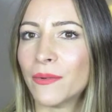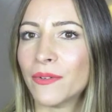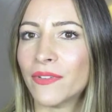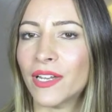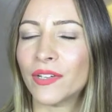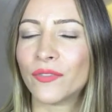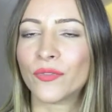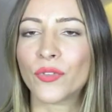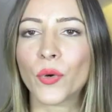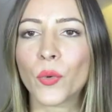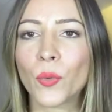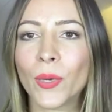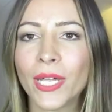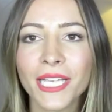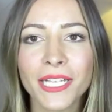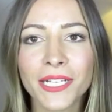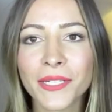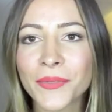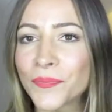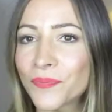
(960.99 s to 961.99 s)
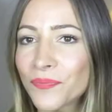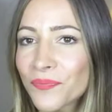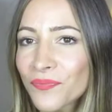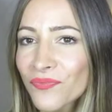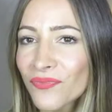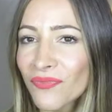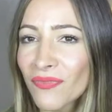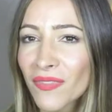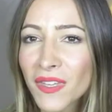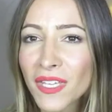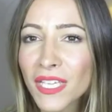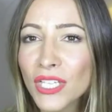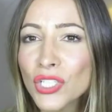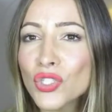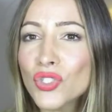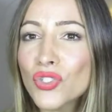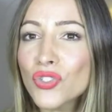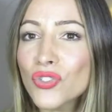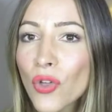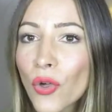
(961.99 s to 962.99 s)
We've had him for a week. He's
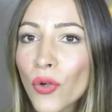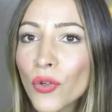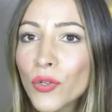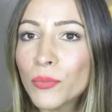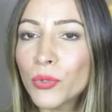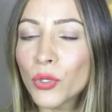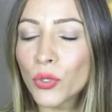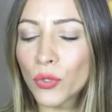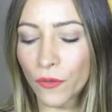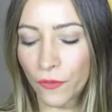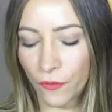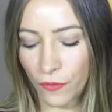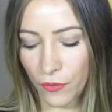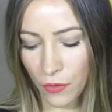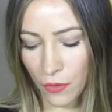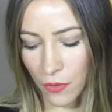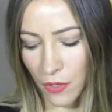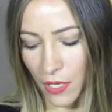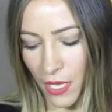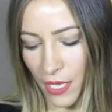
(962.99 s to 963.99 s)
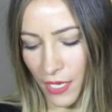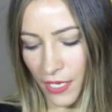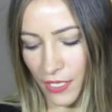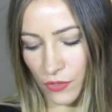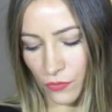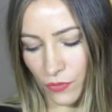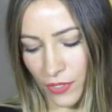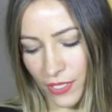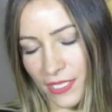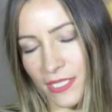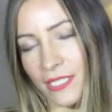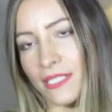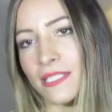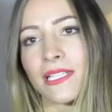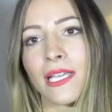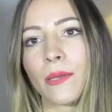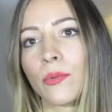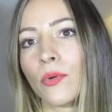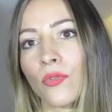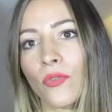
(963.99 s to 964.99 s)
so beautiful. He's ready to
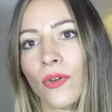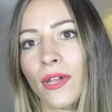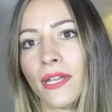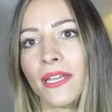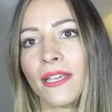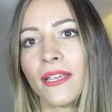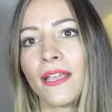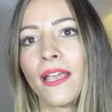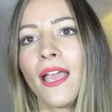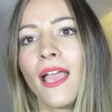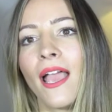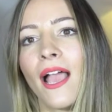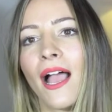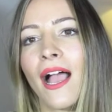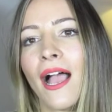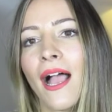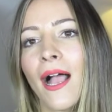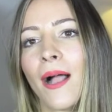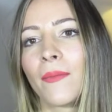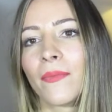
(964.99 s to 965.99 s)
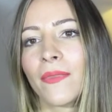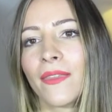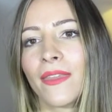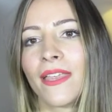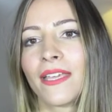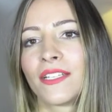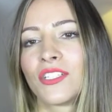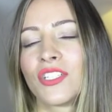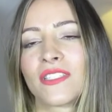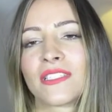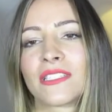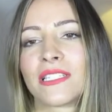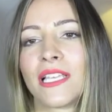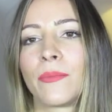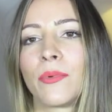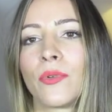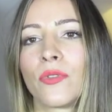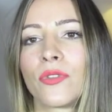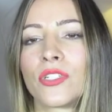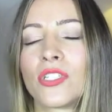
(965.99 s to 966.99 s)
sleep already. Um, they just
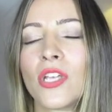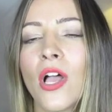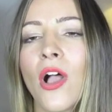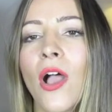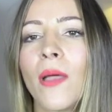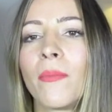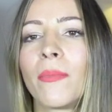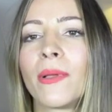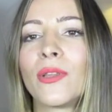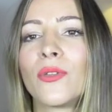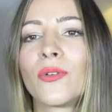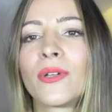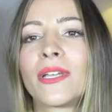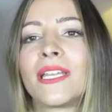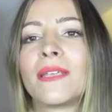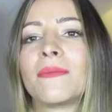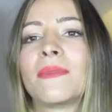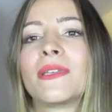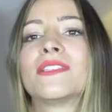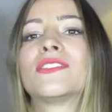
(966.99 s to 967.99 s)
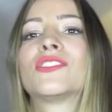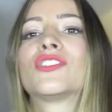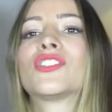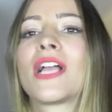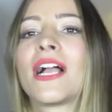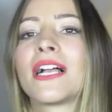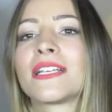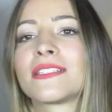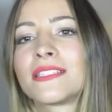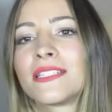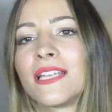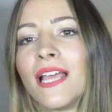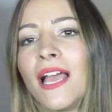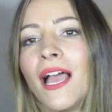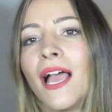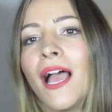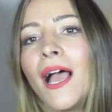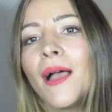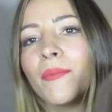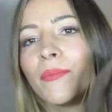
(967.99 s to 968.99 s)
sleep all the time, but look at him. He's just
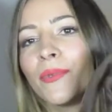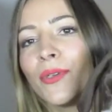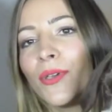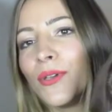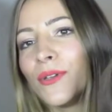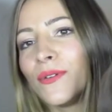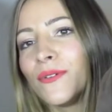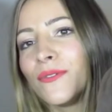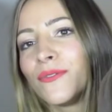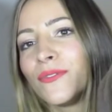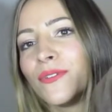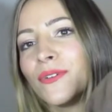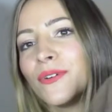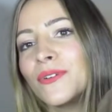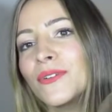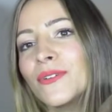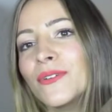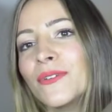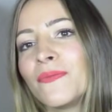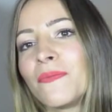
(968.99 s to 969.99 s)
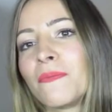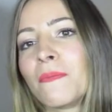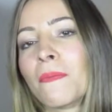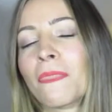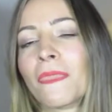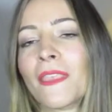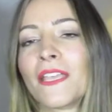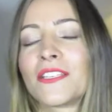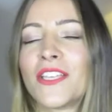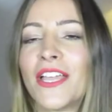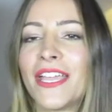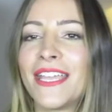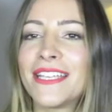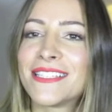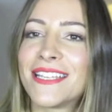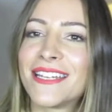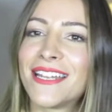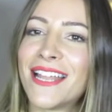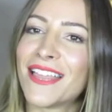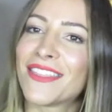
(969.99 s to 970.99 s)
beautiful. So here's
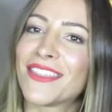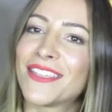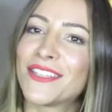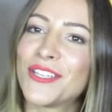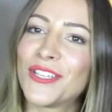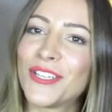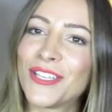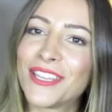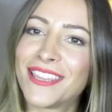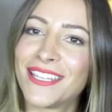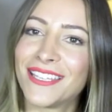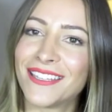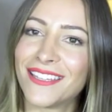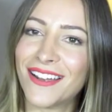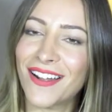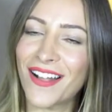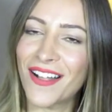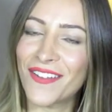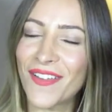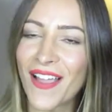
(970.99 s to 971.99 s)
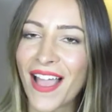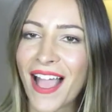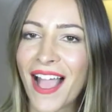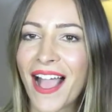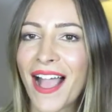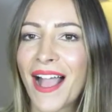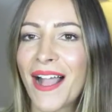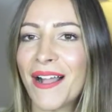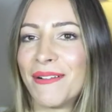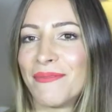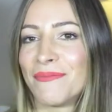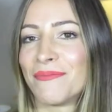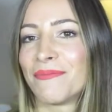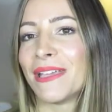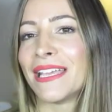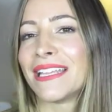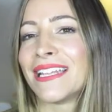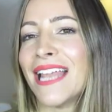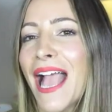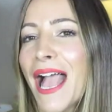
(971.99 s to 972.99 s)
another new thing that I've um,
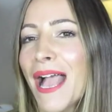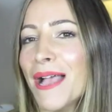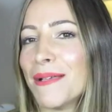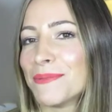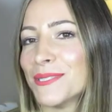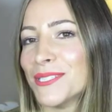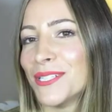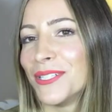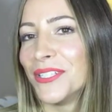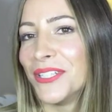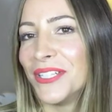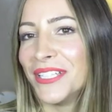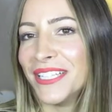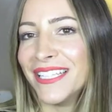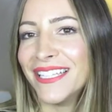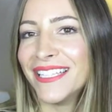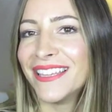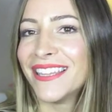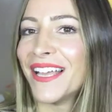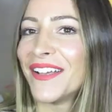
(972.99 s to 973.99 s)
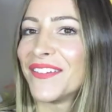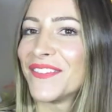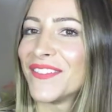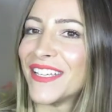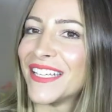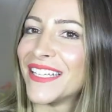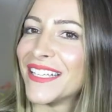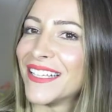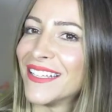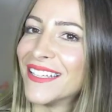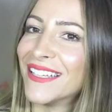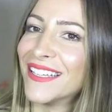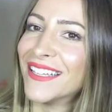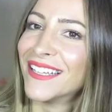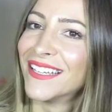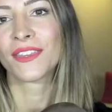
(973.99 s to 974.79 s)
been absolutely loving.